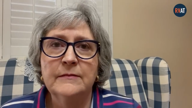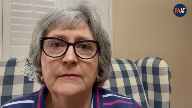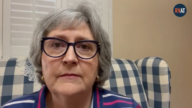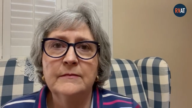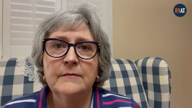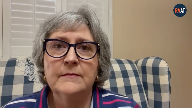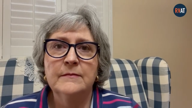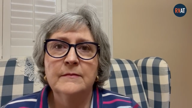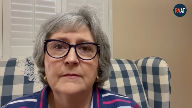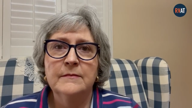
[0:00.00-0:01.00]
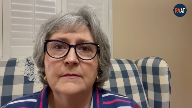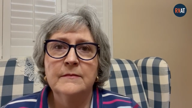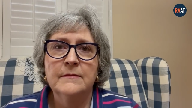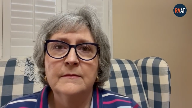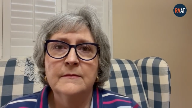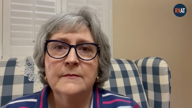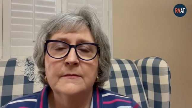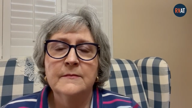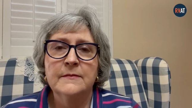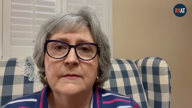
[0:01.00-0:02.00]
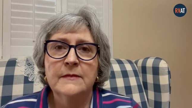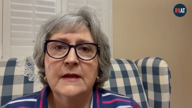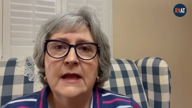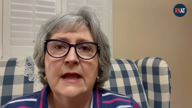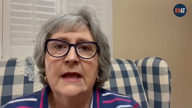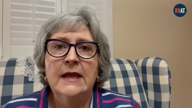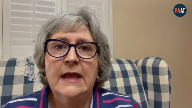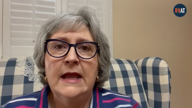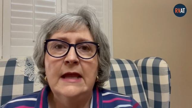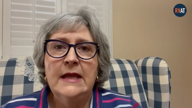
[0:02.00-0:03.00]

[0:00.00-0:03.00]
Nothing is said.